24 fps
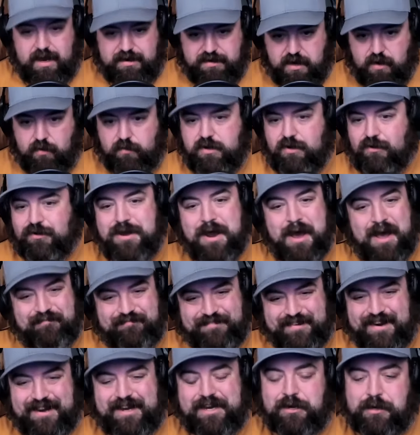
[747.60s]
I know you're not
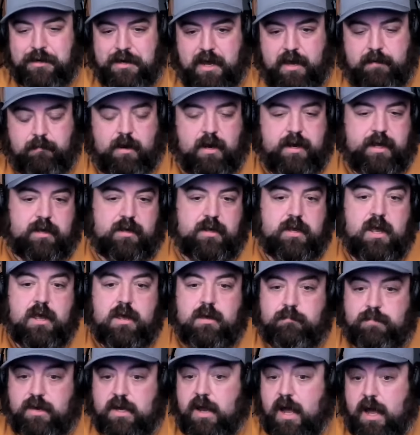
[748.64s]
very good, ironically,
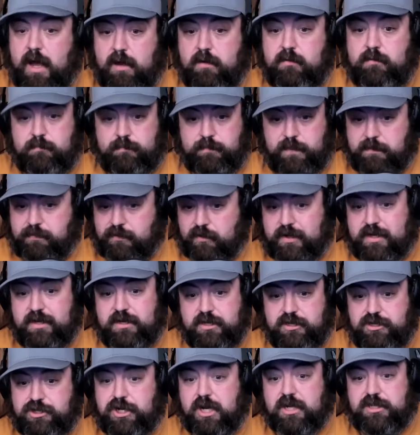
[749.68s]
but people
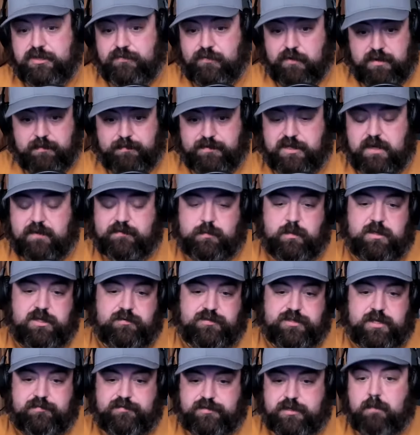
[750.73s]
can judge for themselves what you
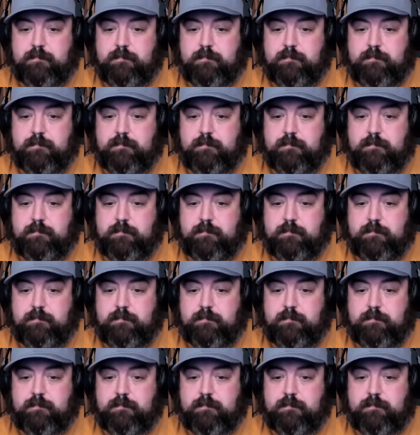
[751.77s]
said.